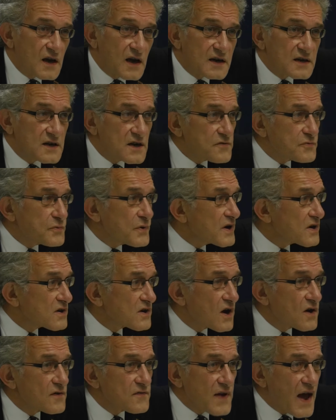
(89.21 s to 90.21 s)
And if we're
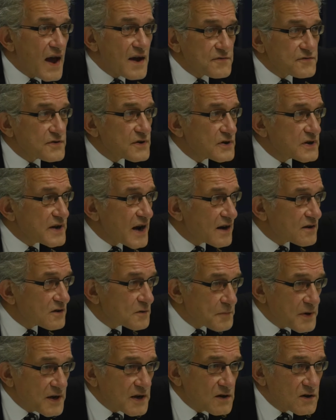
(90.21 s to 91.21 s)
of
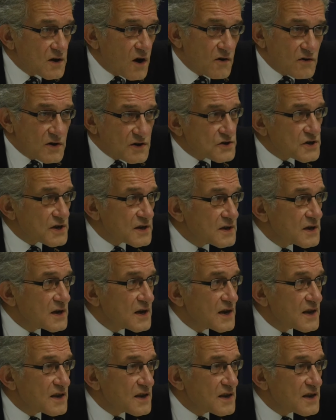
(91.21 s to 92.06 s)
Afro-Caribbean origin,